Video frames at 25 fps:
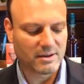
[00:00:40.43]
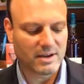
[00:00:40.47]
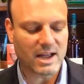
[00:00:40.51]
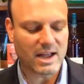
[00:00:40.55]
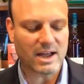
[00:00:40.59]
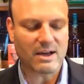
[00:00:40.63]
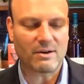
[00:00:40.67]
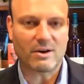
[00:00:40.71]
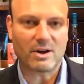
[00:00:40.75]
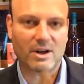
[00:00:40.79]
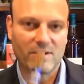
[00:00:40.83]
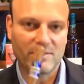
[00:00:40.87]

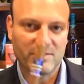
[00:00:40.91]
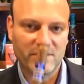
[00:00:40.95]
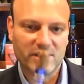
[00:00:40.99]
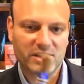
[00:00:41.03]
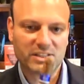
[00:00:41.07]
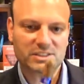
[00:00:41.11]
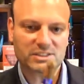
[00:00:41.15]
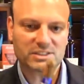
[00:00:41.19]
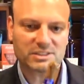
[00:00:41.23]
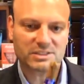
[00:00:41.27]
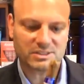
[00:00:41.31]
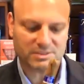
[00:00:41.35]
Now on
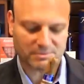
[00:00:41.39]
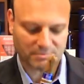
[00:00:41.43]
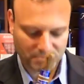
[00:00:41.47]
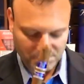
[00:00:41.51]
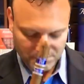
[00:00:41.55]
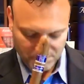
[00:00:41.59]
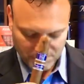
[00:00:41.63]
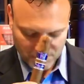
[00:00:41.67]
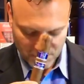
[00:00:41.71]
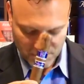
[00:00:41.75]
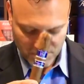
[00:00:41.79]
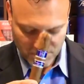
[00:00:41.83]
this
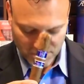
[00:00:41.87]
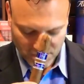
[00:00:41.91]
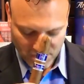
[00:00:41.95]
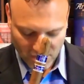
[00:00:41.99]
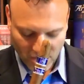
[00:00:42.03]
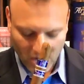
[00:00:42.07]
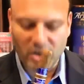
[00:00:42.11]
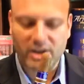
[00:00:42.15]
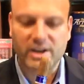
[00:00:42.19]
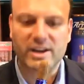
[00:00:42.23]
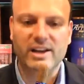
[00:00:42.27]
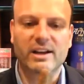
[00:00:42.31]

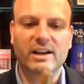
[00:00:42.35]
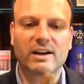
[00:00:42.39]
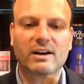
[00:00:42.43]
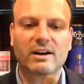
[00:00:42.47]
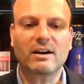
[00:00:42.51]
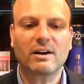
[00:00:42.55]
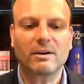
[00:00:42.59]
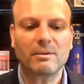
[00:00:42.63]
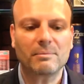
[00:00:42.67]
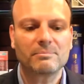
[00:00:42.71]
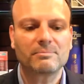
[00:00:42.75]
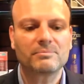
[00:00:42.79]
cigar
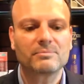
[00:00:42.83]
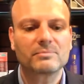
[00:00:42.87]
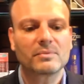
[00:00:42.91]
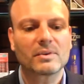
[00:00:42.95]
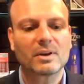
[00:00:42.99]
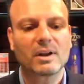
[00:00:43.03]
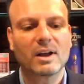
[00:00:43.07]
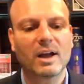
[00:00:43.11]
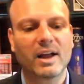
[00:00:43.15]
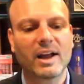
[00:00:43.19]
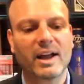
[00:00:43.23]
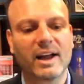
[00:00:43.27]
here,
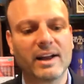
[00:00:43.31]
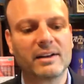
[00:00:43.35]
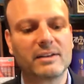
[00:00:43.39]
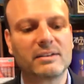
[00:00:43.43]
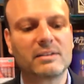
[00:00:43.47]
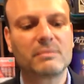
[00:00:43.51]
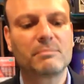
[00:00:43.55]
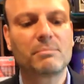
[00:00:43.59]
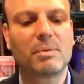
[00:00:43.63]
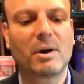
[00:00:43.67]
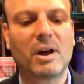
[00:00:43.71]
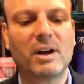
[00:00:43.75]
I had
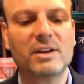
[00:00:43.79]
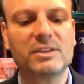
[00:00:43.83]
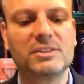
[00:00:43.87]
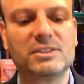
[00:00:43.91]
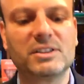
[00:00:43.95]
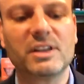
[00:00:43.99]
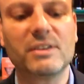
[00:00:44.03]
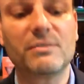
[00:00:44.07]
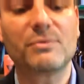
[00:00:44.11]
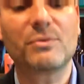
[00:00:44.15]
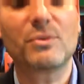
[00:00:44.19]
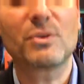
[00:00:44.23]

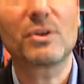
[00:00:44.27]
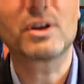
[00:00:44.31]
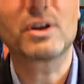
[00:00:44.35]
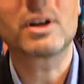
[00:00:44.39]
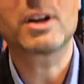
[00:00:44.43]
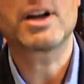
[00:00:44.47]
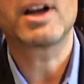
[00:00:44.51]
punched it for a